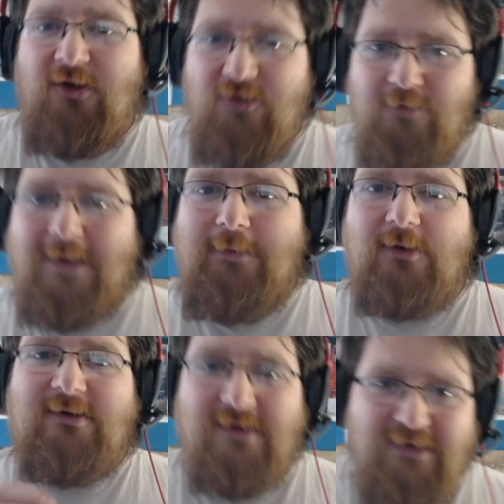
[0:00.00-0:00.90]
you may
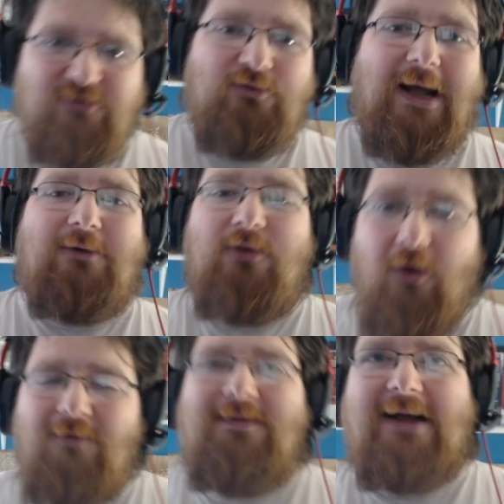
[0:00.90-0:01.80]
put an additional counter
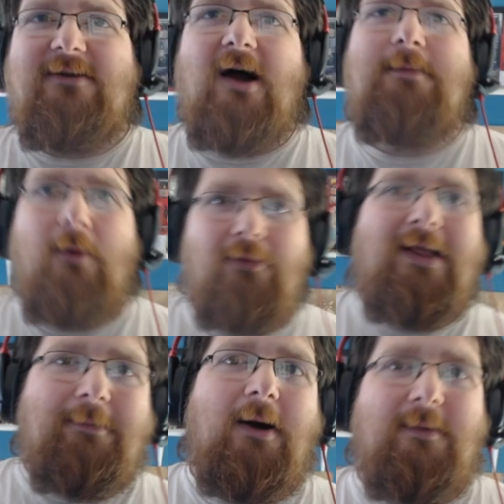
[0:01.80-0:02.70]
of that type on
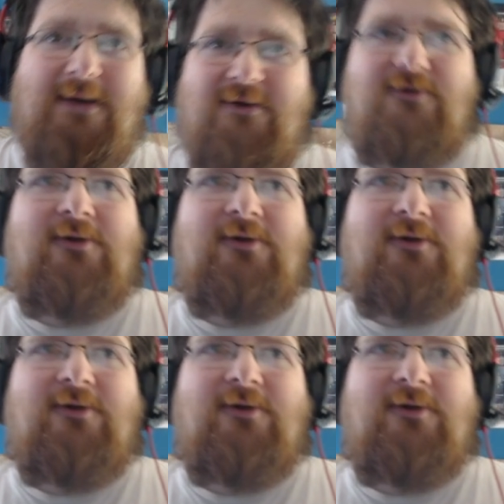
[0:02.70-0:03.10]
that permanent.